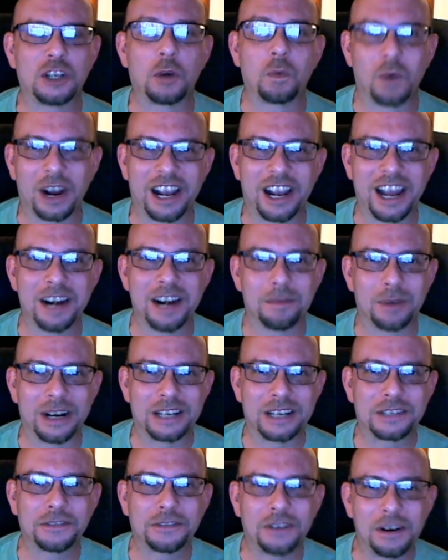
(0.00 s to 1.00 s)
what kind of
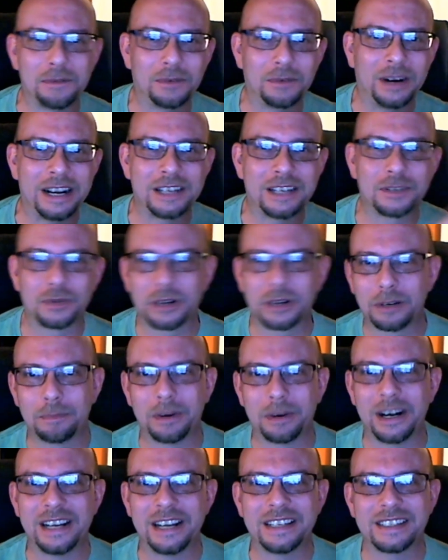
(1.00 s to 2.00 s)
brakes? Front brakes, rear
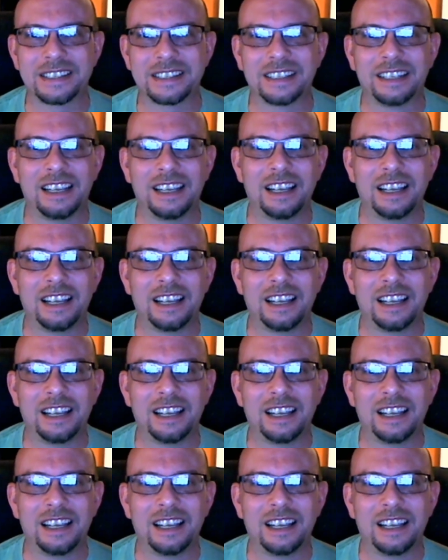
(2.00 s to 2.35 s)
brakes?